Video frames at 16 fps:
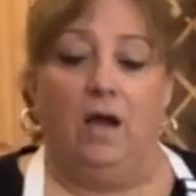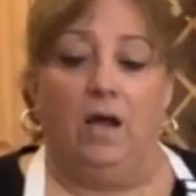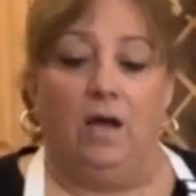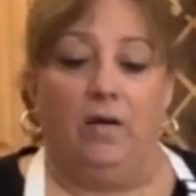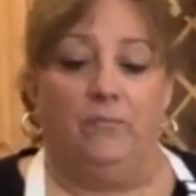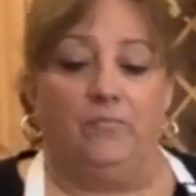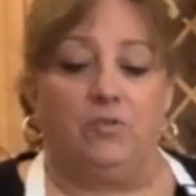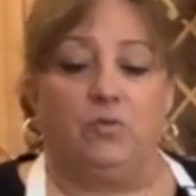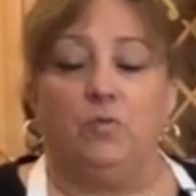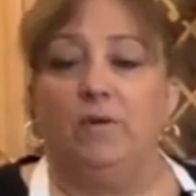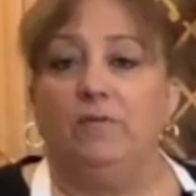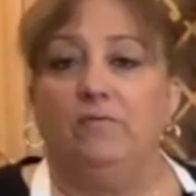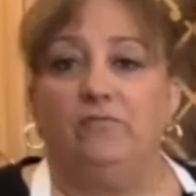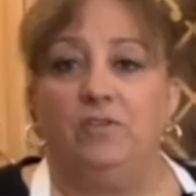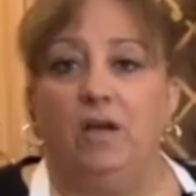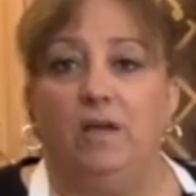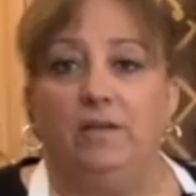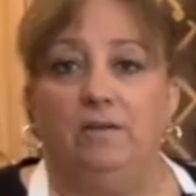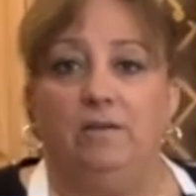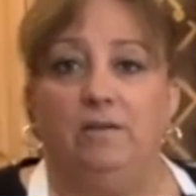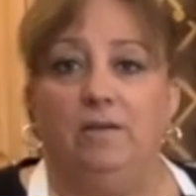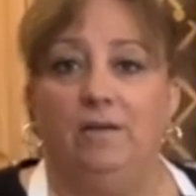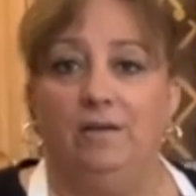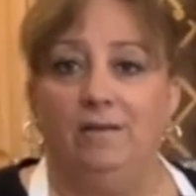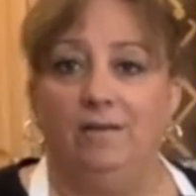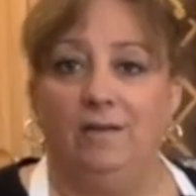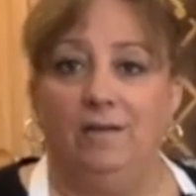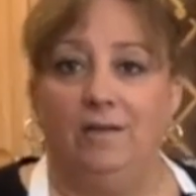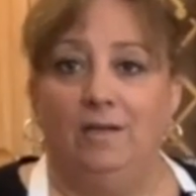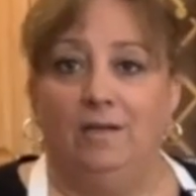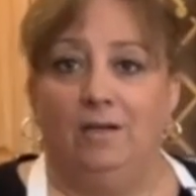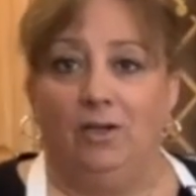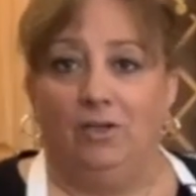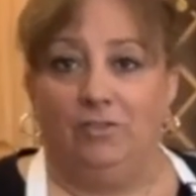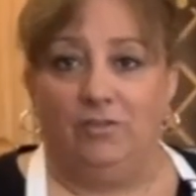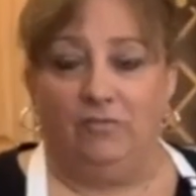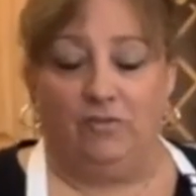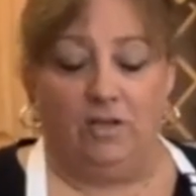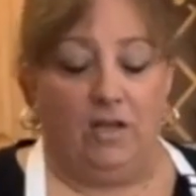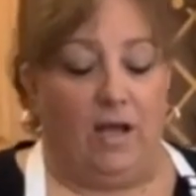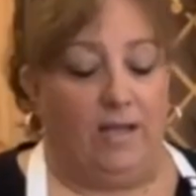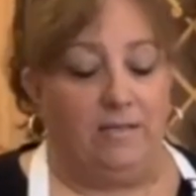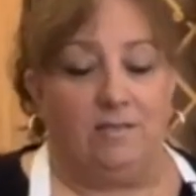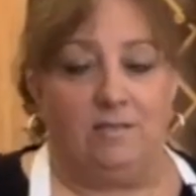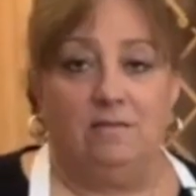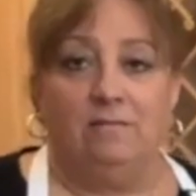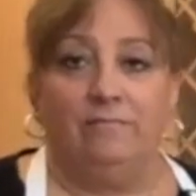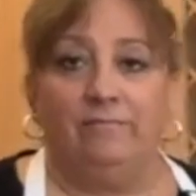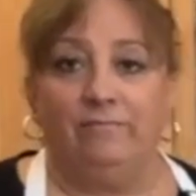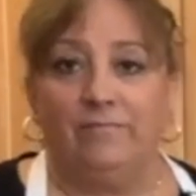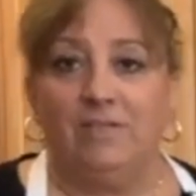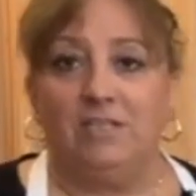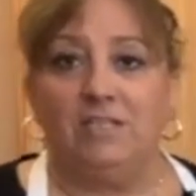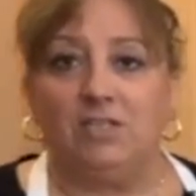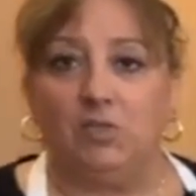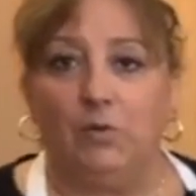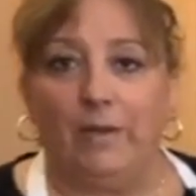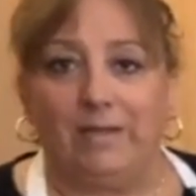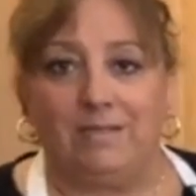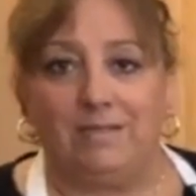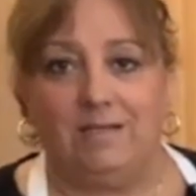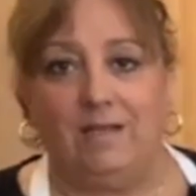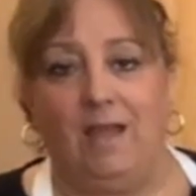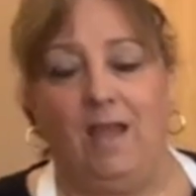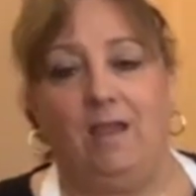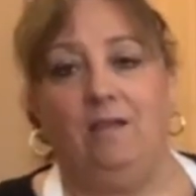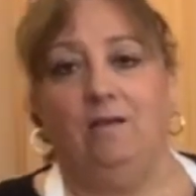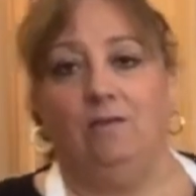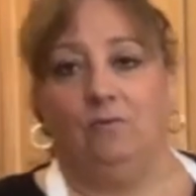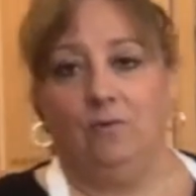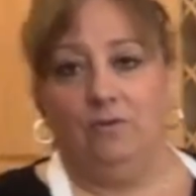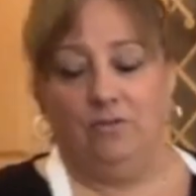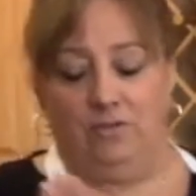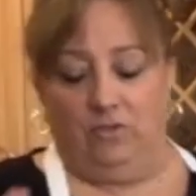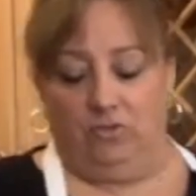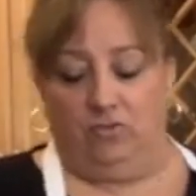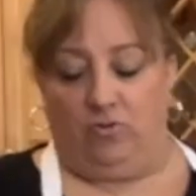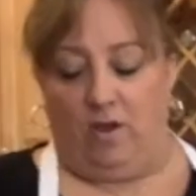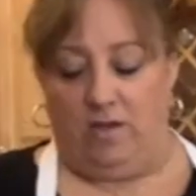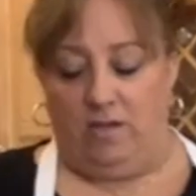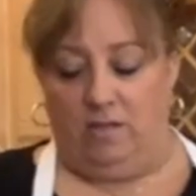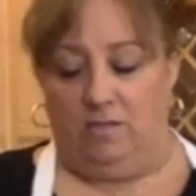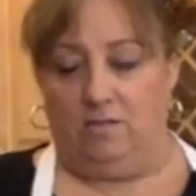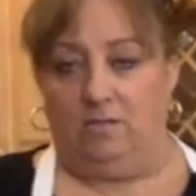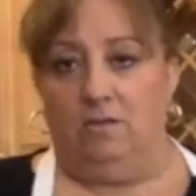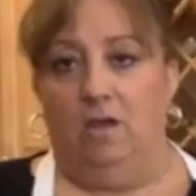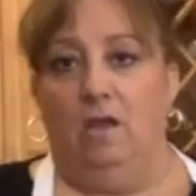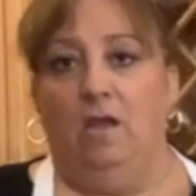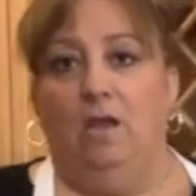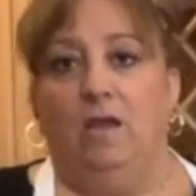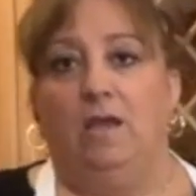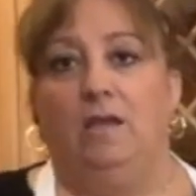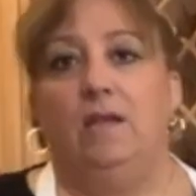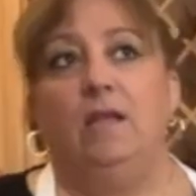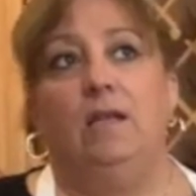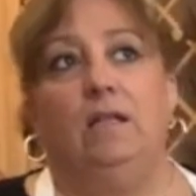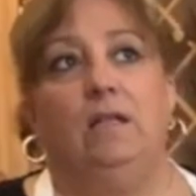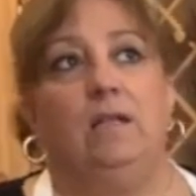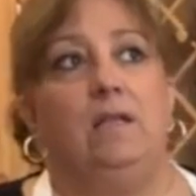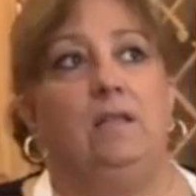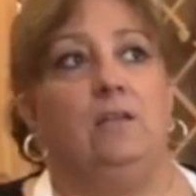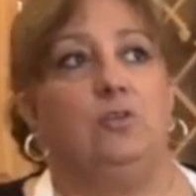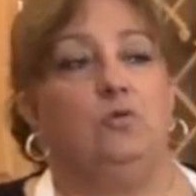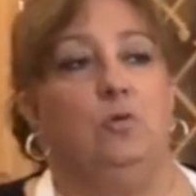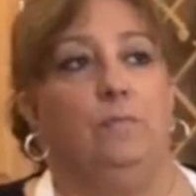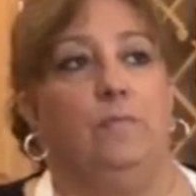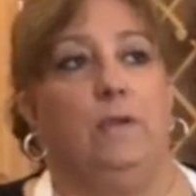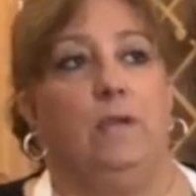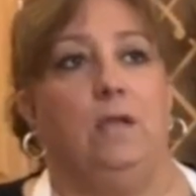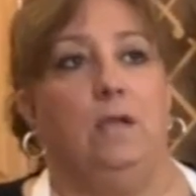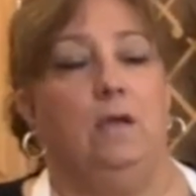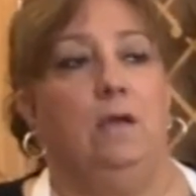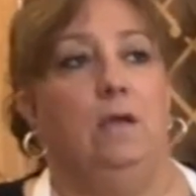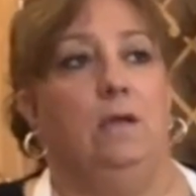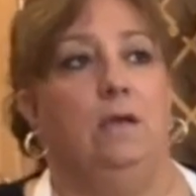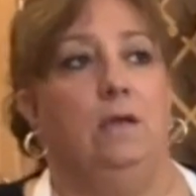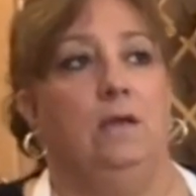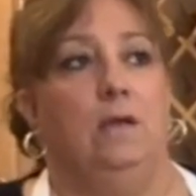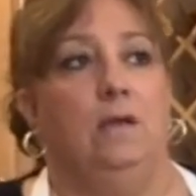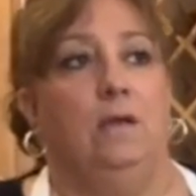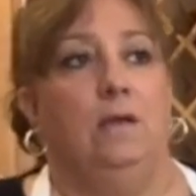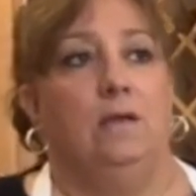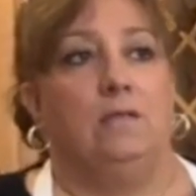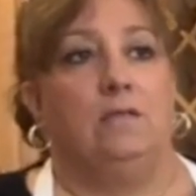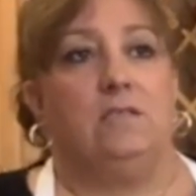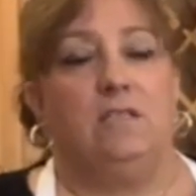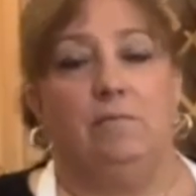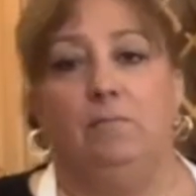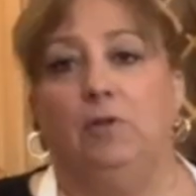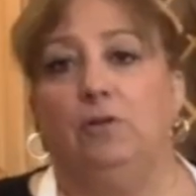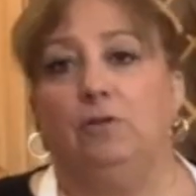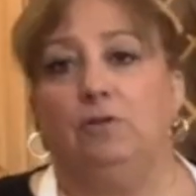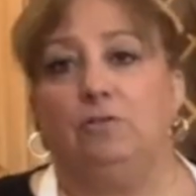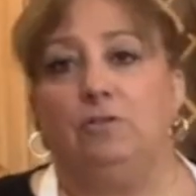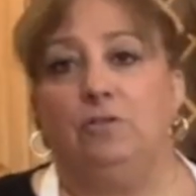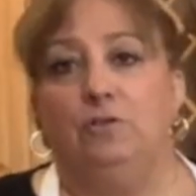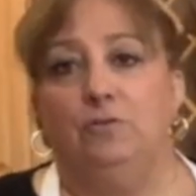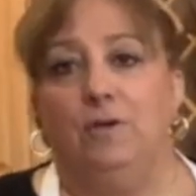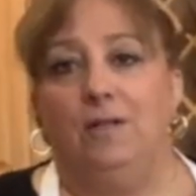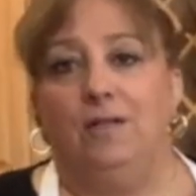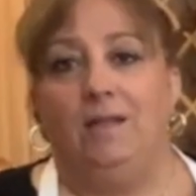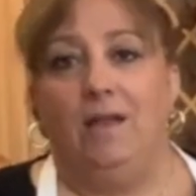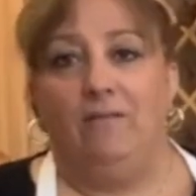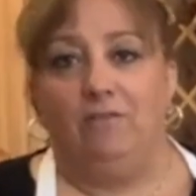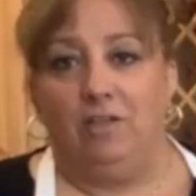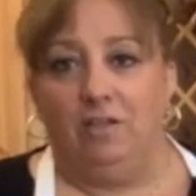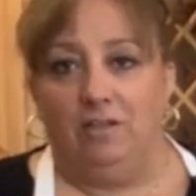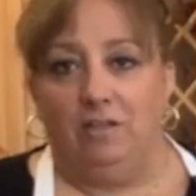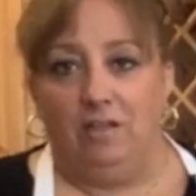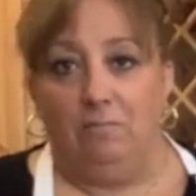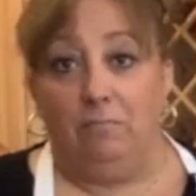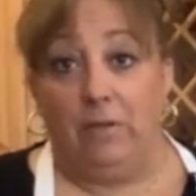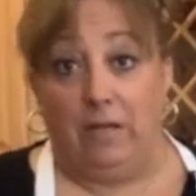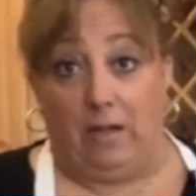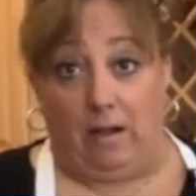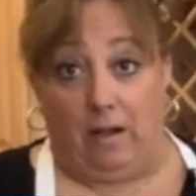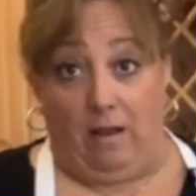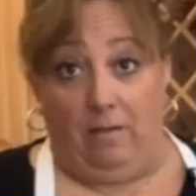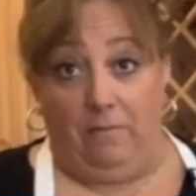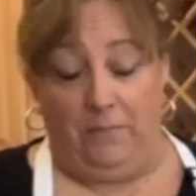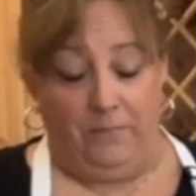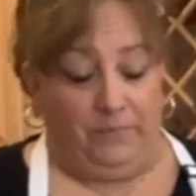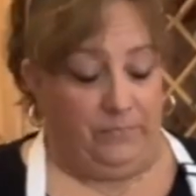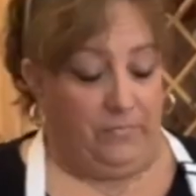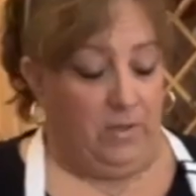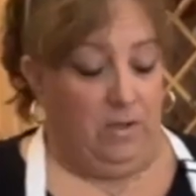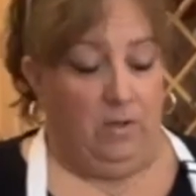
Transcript: Um, so we've done all different kinds. This is quick today. We're using the dry yeast. In Italy, this would be similar to a Lievito di Birra,